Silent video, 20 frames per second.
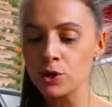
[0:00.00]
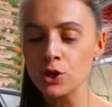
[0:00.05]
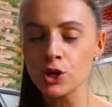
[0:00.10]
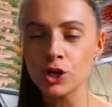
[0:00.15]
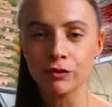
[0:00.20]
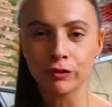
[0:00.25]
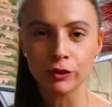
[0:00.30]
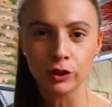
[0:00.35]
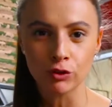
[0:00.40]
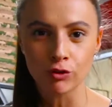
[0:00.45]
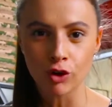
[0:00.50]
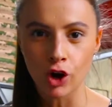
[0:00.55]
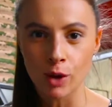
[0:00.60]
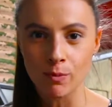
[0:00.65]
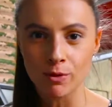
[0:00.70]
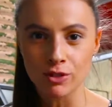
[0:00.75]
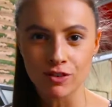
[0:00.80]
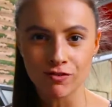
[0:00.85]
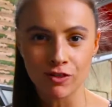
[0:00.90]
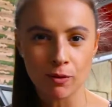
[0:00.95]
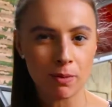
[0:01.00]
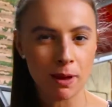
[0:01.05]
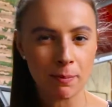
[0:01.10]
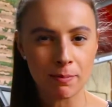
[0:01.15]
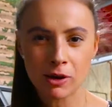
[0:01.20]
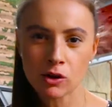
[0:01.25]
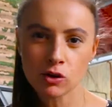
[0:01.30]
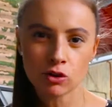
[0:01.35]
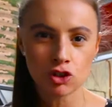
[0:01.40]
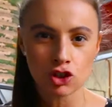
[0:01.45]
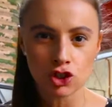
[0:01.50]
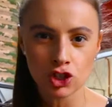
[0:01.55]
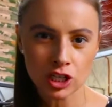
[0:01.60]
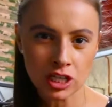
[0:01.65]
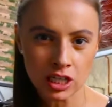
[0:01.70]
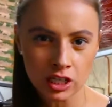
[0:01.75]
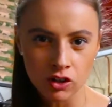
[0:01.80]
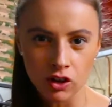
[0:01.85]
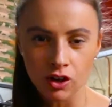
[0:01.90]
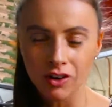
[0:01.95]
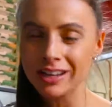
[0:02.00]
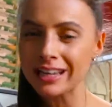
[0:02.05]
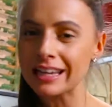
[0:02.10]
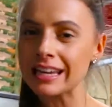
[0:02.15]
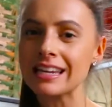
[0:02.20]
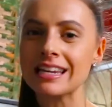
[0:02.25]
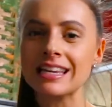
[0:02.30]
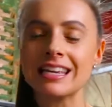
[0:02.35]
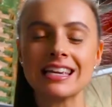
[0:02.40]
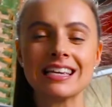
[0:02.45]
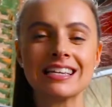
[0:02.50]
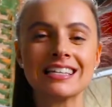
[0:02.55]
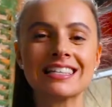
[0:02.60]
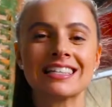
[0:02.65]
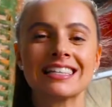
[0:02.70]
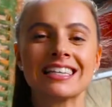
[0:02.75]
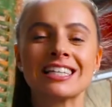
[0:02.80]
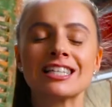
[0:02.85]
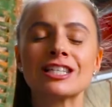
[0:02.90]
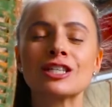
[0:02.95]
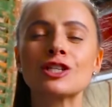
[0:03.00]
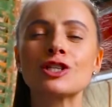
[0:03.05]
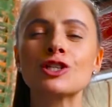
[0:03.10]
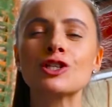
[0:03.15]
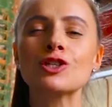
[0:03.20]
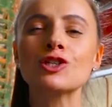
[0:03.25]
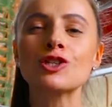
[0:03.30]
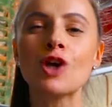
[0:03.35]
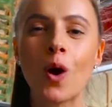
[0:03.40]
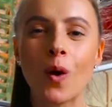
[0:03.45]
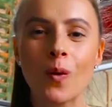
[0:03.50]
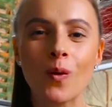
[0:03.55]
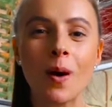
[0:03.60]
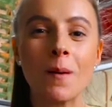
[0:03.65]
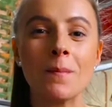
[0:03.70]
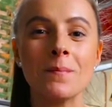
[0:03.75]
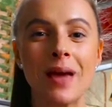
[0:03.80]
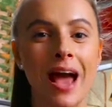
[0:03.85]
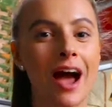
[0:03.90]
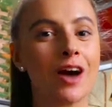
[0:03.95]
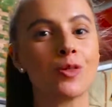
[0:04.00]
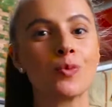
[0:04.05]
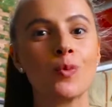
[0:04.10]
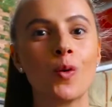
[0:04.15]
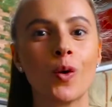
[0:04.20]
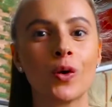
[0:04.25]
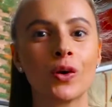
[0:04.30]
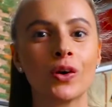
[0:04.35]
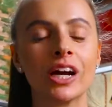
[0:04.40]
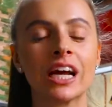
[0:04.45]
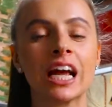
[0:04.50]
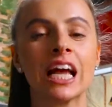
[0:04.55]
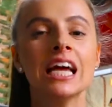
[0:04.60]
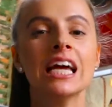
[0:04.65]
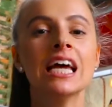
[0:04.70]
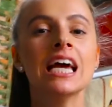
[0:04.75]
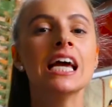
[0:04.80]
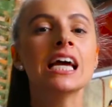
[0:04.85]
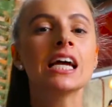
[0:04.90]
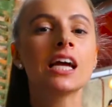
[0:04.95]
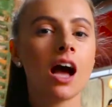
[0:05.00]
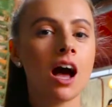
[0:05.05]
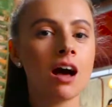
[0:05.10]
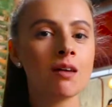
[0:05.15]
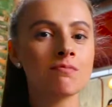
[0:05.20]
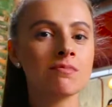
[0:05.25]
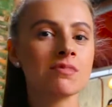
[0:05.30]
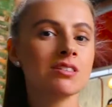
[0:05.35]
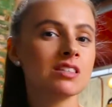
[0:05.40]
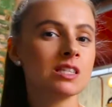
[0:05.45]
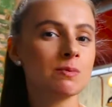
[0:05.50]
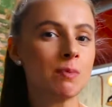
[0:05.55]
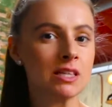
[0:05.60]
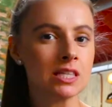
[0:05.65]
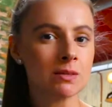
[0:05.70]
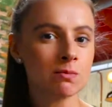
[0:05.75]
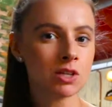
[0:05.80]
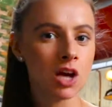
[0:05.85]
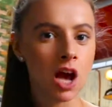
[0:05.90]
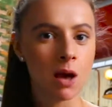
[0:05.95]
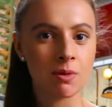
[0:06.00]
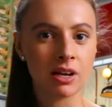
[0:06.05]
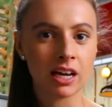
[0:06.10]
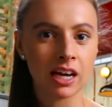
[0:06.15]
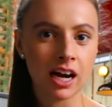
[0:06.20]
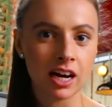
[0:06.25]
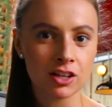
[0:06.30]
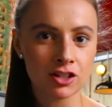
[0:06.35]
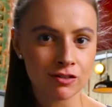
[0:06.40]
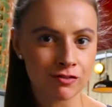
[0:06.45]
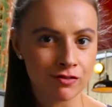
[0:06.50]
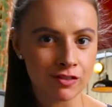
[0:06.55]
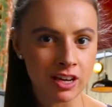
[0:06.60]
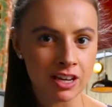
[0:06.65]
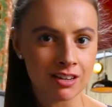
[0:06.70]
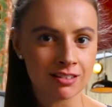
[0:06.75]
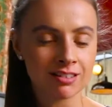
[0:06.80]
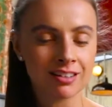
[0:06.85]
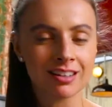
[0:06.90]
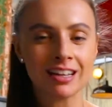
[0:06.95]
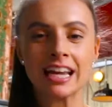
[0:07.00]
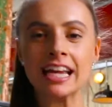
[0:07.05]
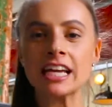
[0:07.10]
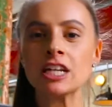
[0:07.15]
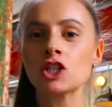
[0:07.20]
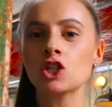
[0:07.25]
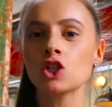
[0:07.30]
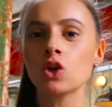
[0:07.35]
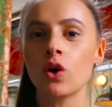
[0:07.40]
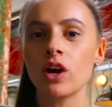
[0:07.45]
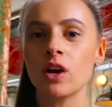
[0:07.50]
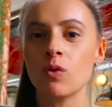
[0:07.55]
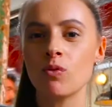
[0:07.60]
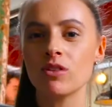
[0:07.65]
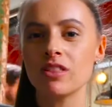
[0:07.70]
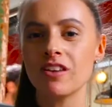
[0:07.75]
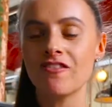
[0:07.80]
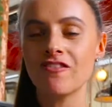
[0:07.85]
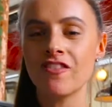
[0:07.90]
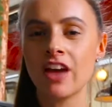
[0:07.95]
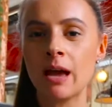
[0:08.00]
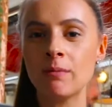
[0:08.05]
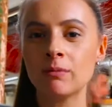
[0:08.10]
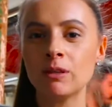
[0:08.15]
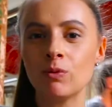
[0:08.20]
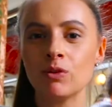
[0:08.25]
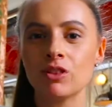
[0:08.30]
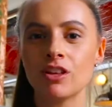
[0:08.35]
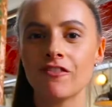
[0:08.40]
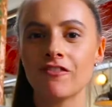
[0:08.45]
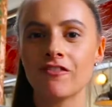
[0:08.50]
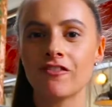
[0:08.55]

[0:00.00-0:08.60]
beautiful aromas of the peperoncino. It is so mouth-watering come spend some time at Ca De Vin, enjoy it with your family, with your